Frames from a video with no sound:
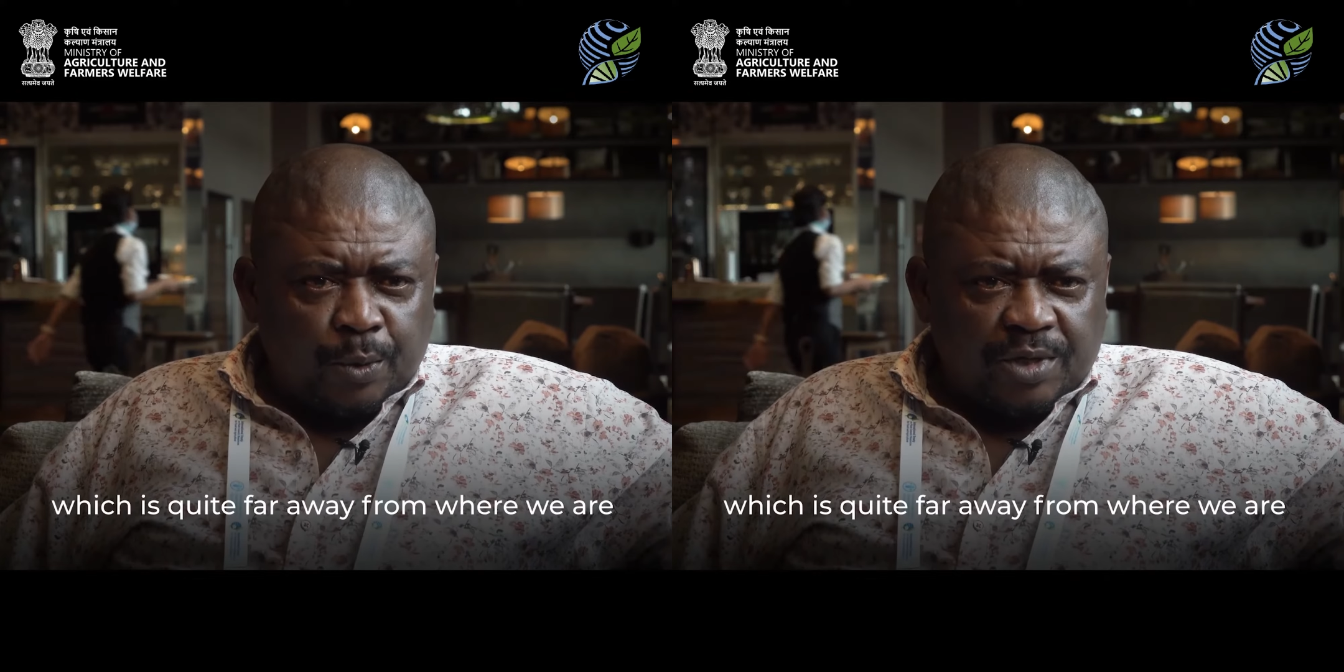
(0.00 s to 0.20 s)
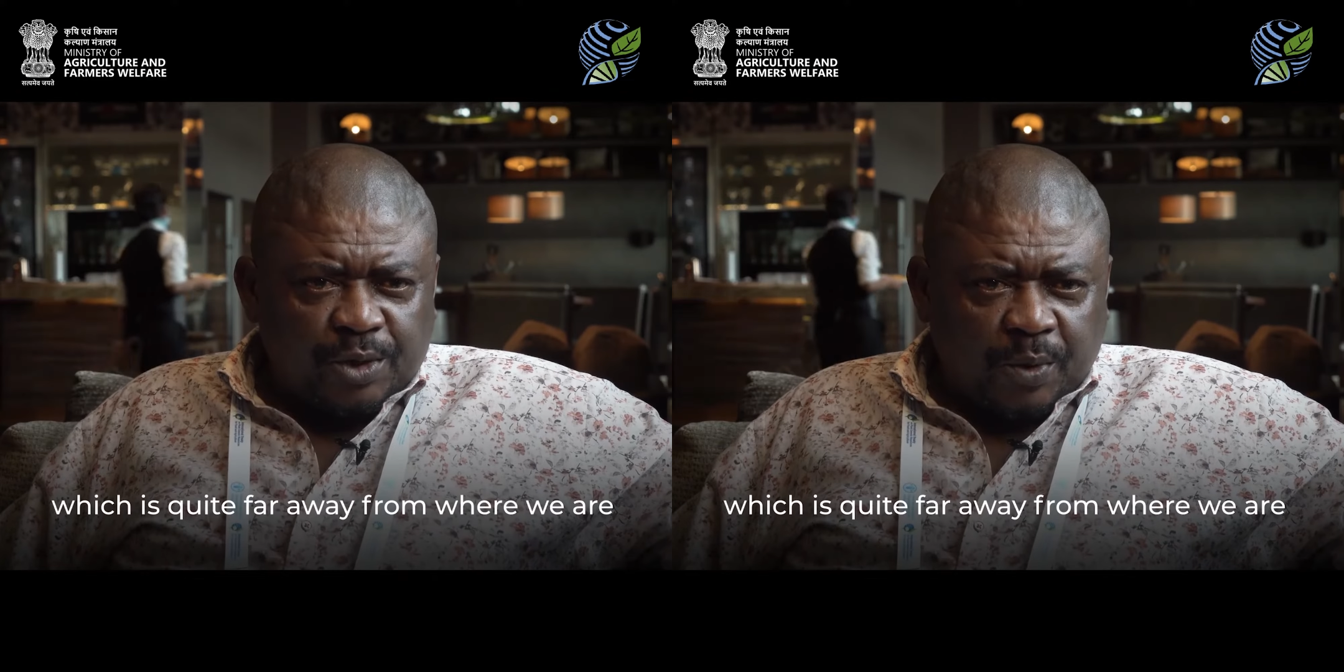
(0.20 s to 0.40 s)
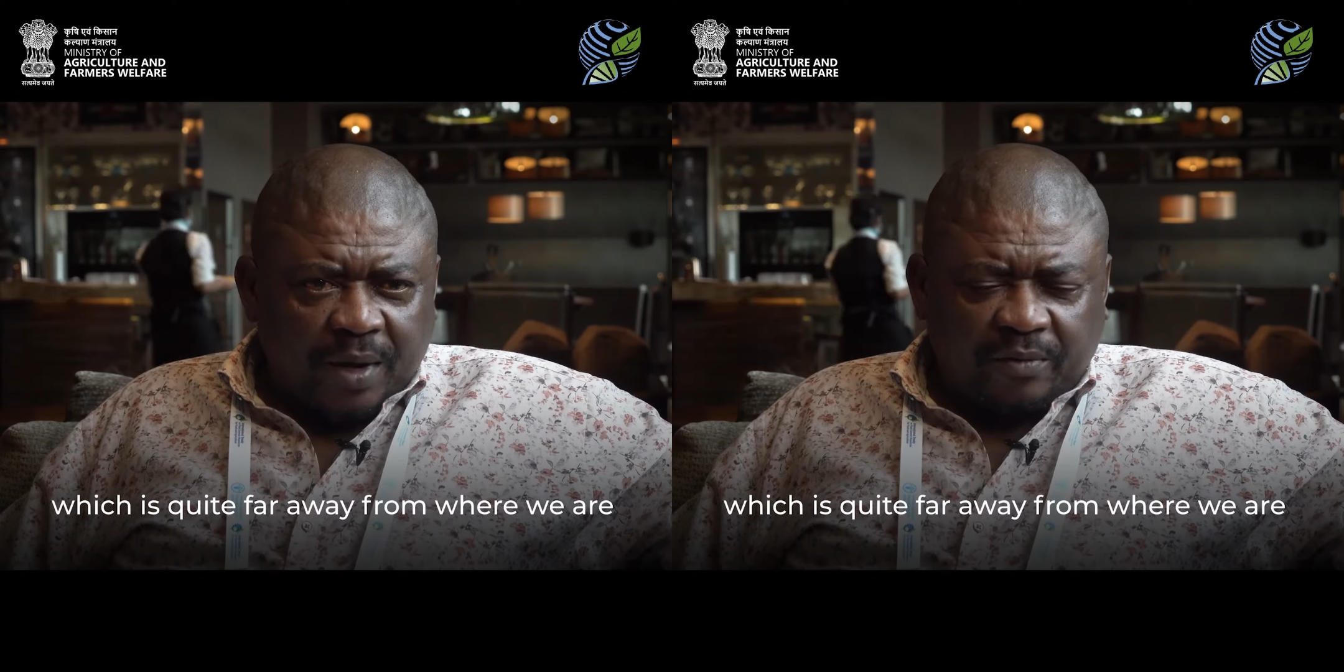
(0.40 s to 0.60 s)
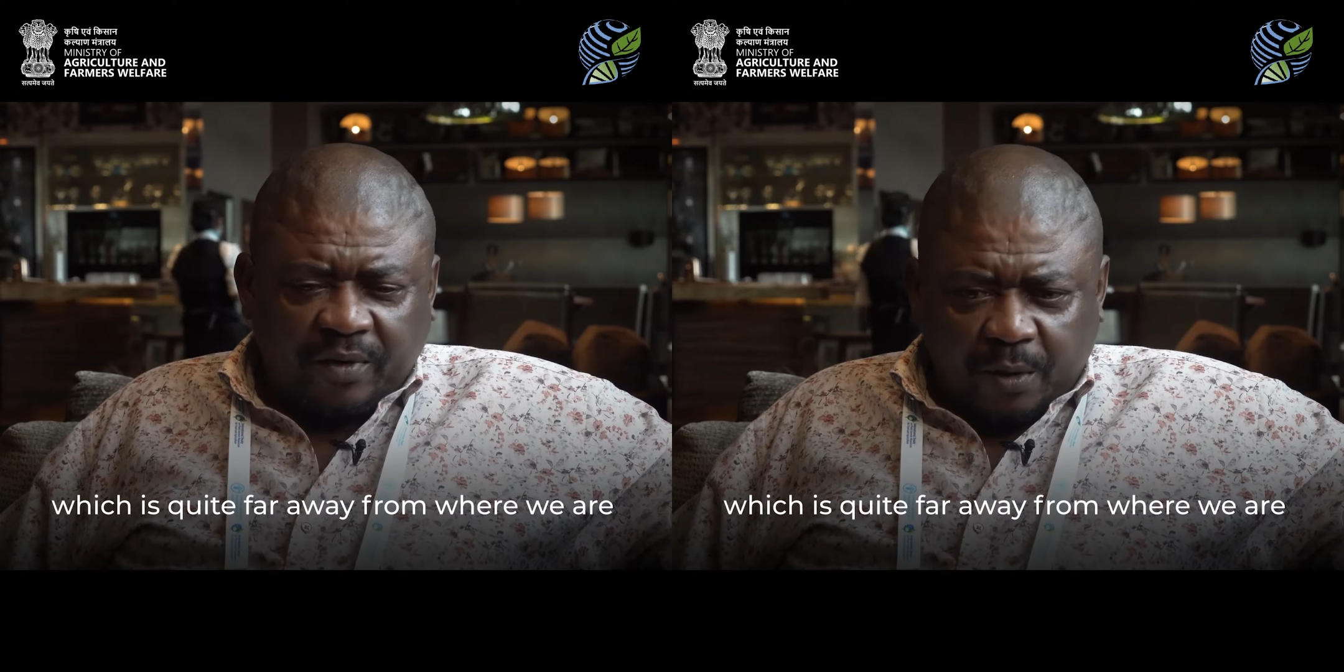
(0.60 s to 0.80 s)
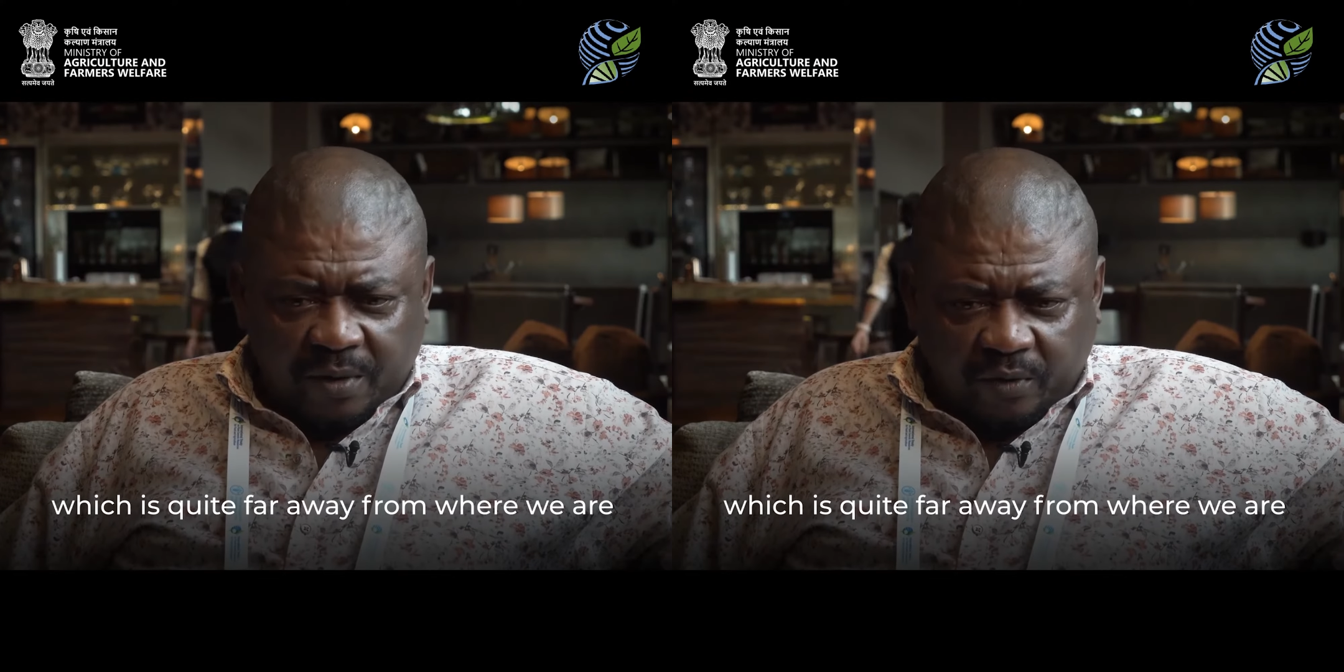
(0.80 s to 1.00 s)
which is quite
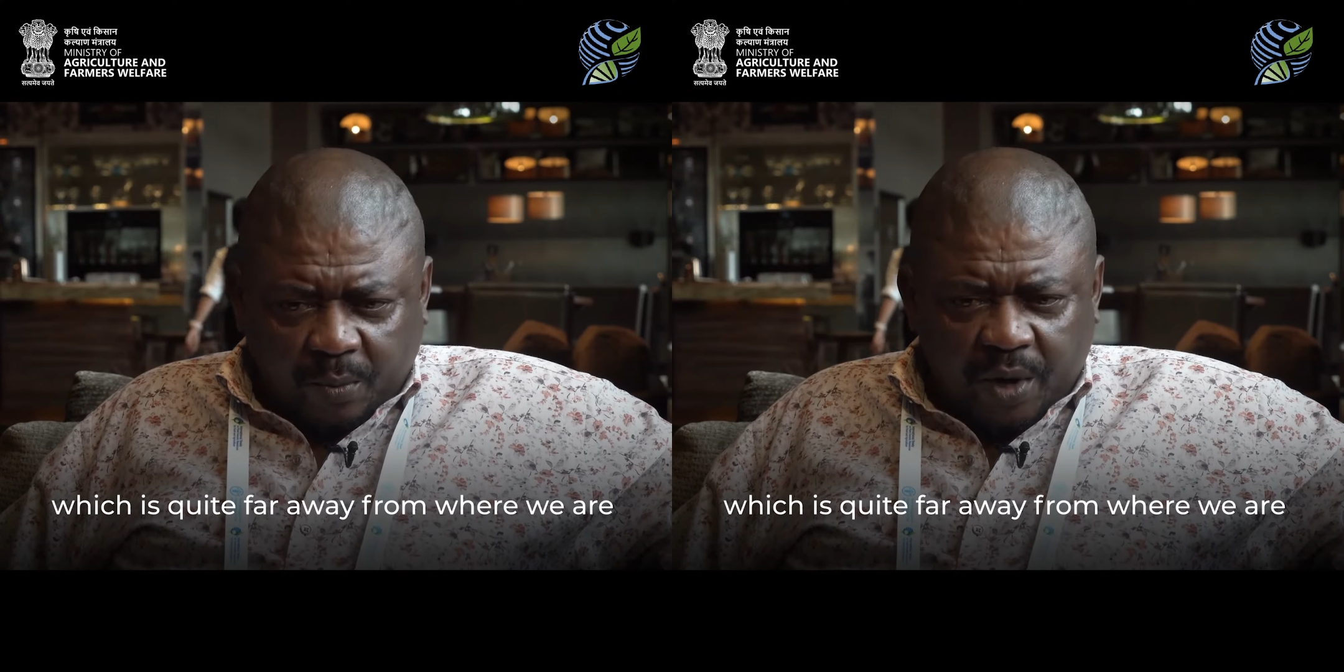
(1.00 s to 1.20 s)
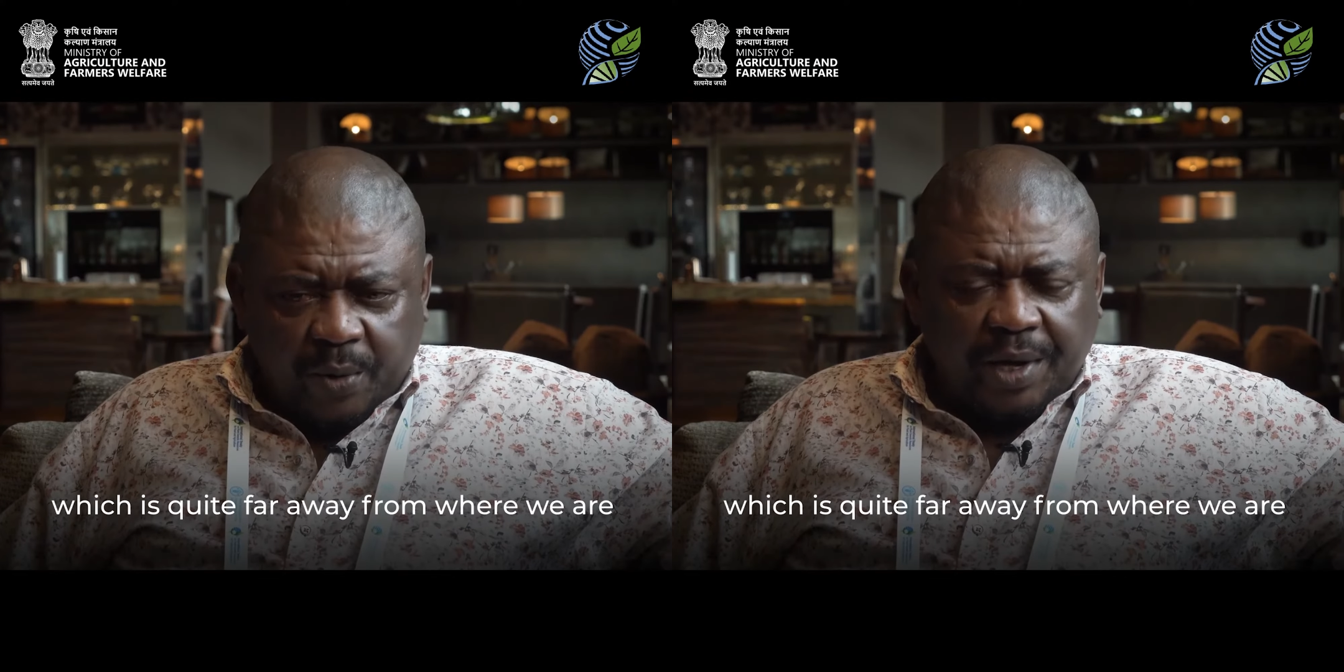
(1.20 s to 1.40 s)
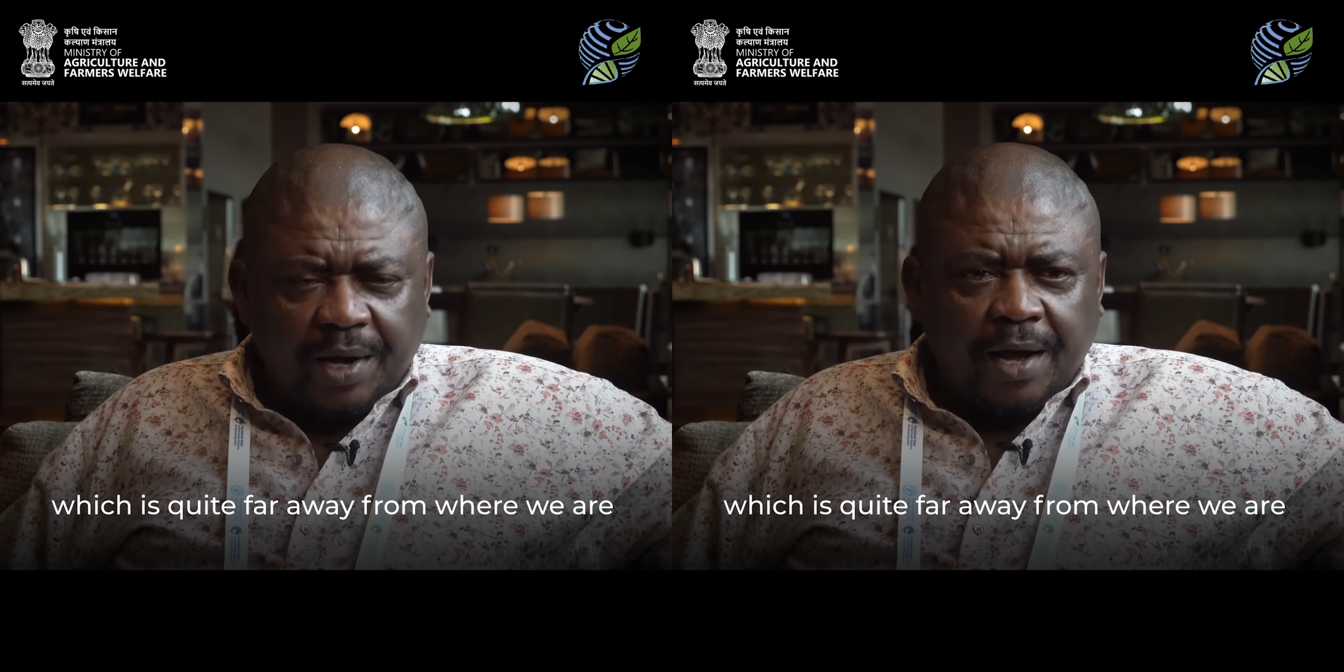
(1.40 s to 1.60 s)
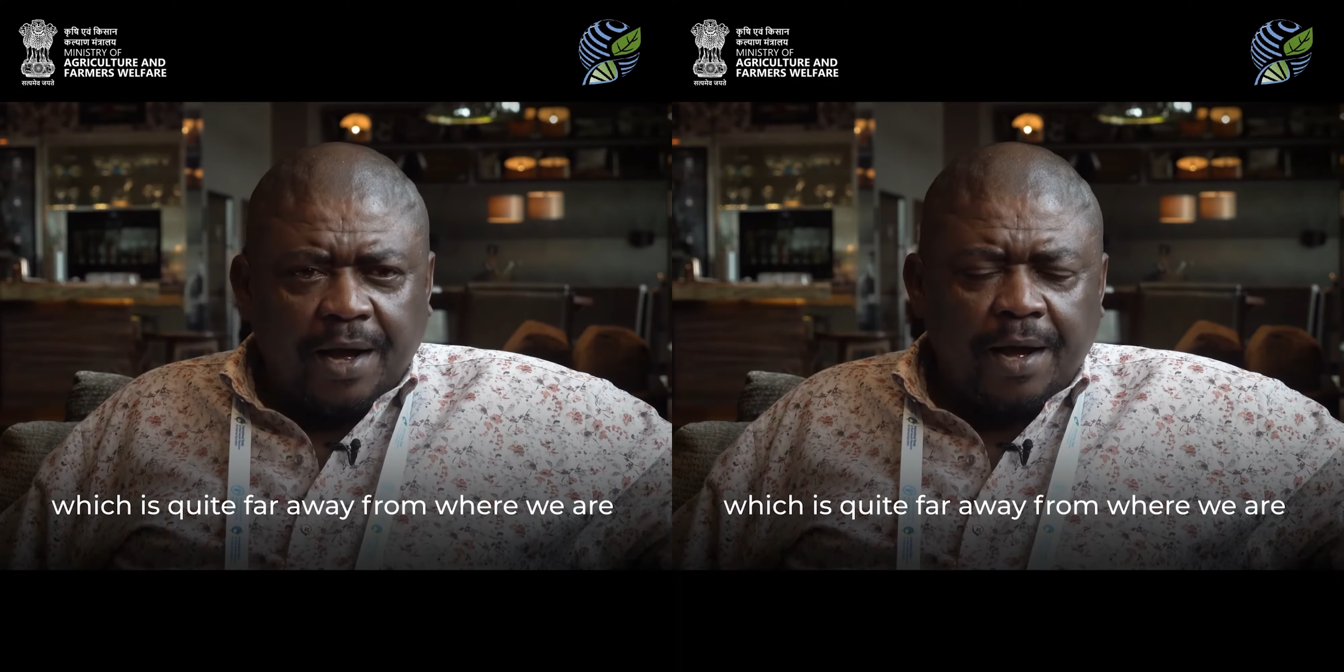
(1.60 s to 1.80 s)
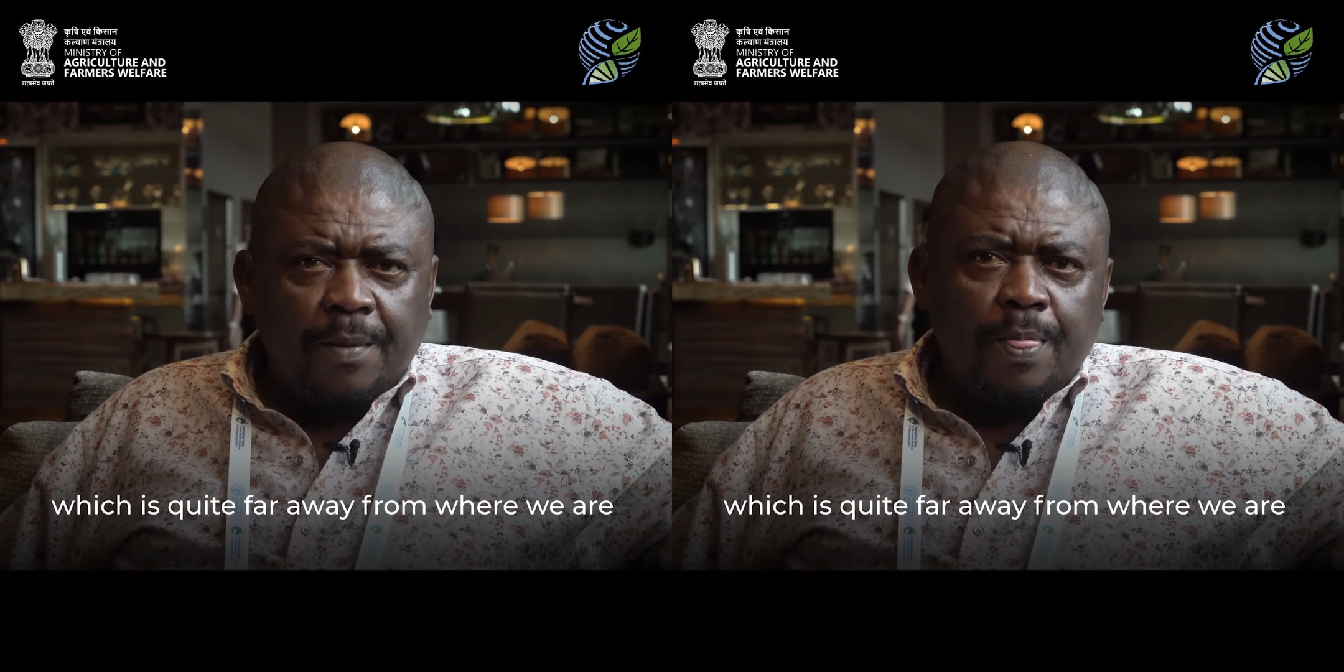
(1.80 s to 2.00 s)
far away from where we
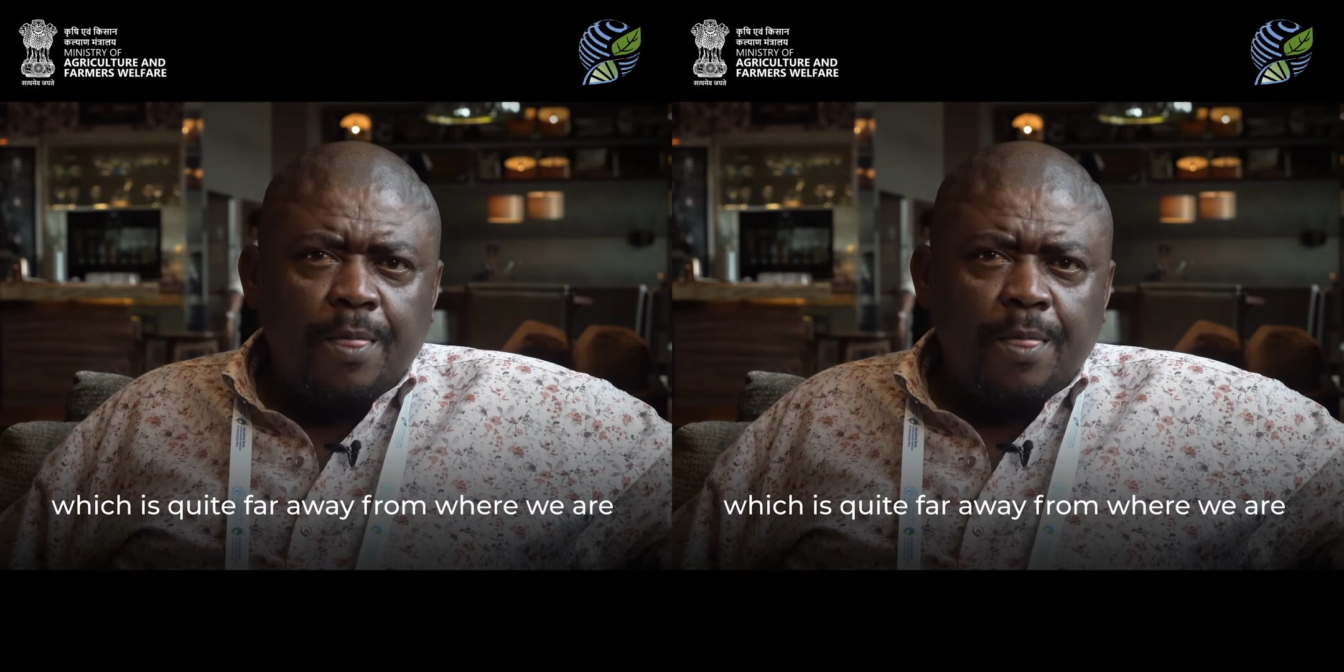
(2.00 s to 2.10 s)
are.